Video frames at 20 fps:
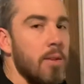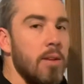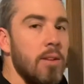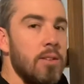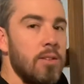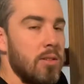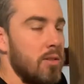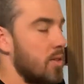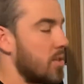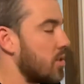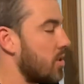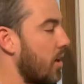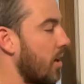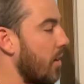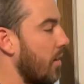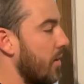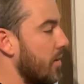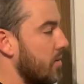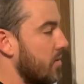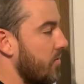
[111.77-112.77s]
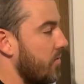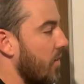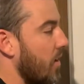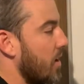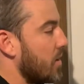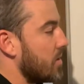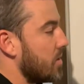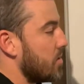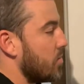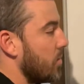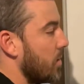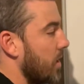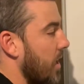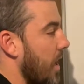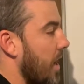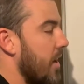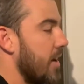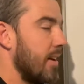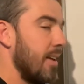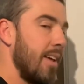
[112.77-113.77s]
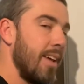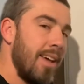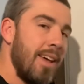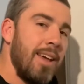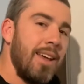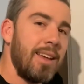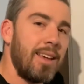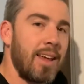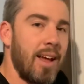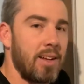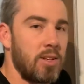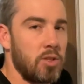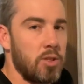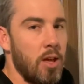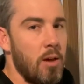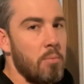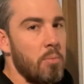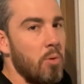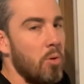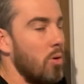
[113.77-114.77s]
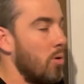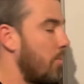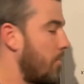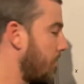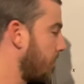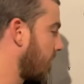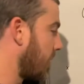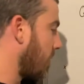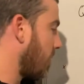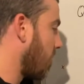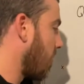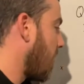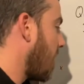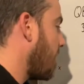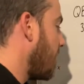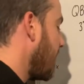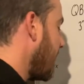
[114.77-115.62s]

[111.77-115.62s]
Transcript: to the sideline as fast as we can, catch that ball, all right?